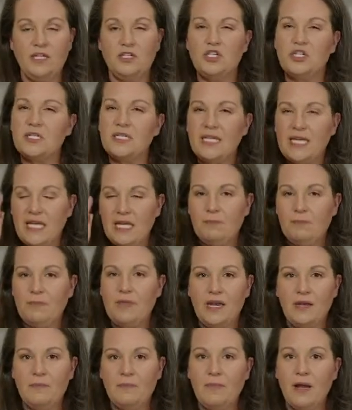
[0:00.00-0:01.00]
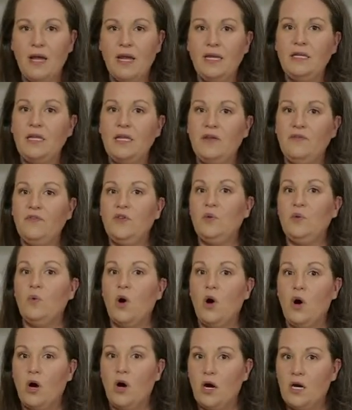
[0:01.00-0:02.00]
Just keep that in mind if you
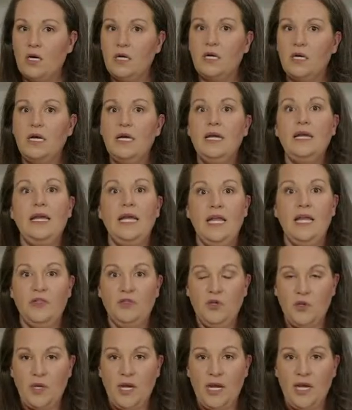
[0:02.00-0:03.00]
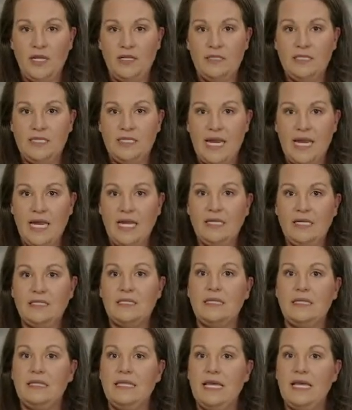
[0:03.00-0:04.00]
are in the United
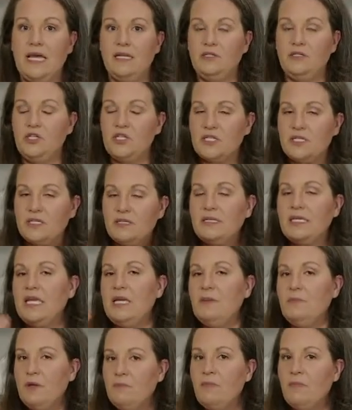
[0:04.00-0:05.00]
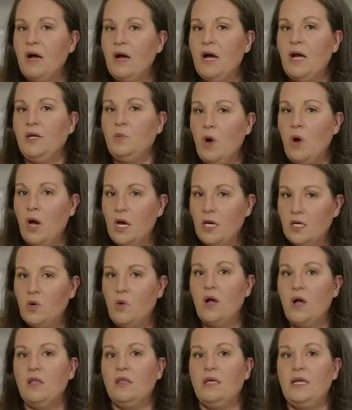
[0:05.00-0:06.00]
States, that just keep in mind water
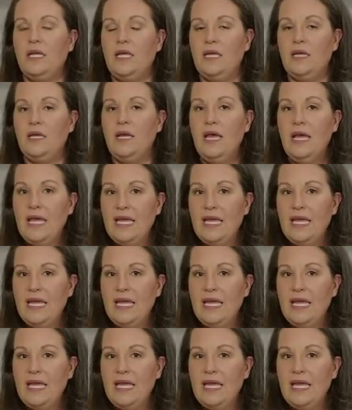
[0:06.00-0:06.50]
quality,